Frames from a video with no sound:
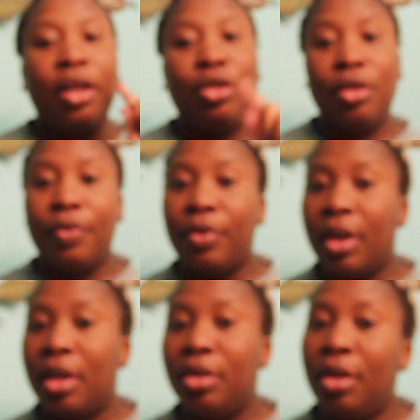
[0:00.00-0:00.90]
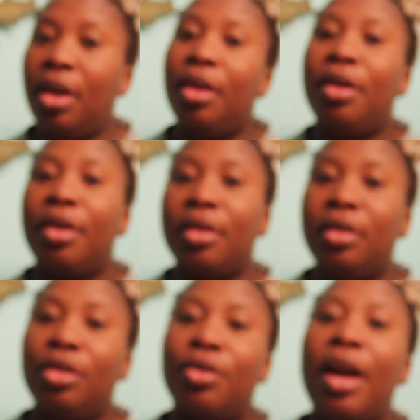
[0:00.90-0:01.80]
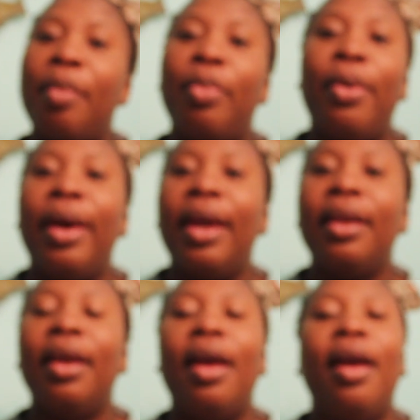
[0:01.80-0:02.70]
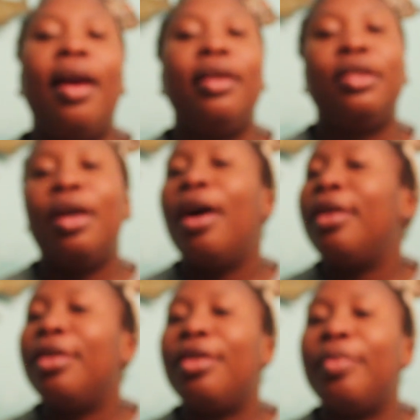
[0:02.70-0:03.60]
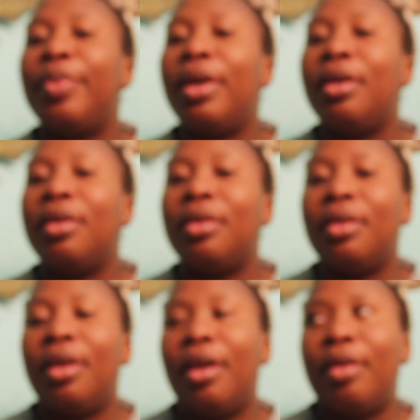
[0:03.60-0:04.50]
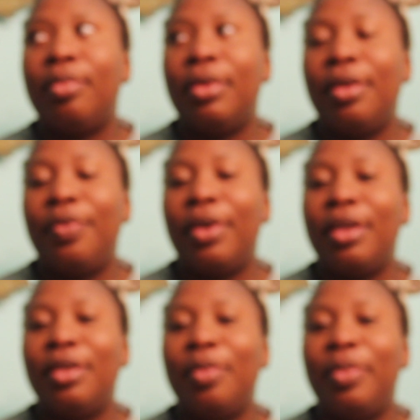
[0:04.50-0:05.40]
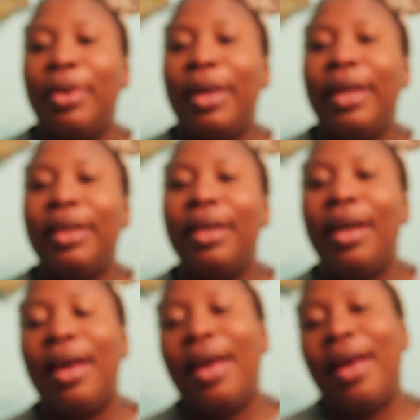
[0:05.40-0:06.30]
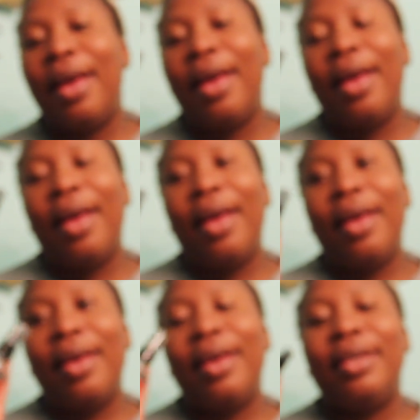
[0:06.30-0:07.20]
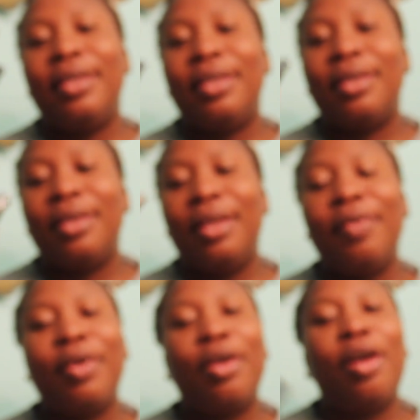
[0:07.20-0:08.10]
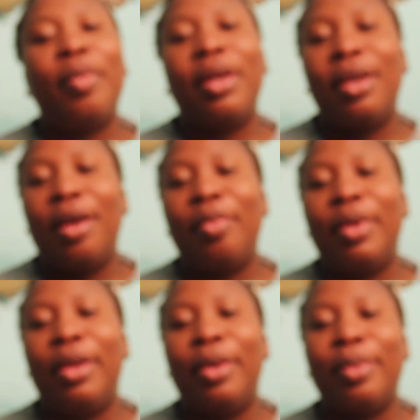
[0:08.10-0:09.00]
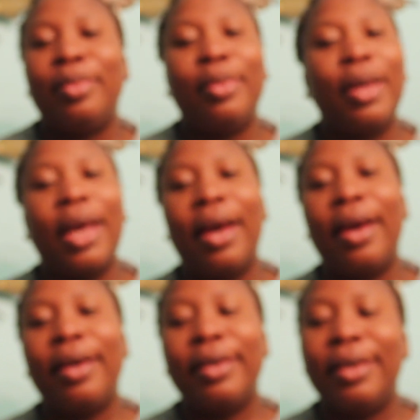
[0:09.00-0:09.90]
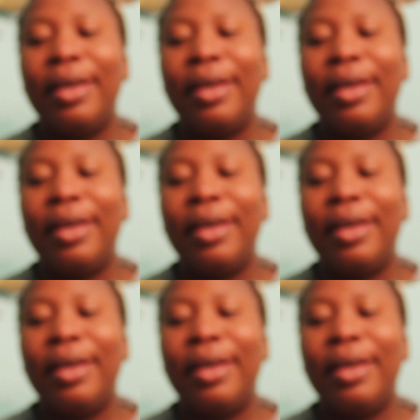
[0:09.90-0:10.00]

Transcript: Do not forget to hit on your subscribe button, turn on your bell notification button, and leave a comment down below, okay?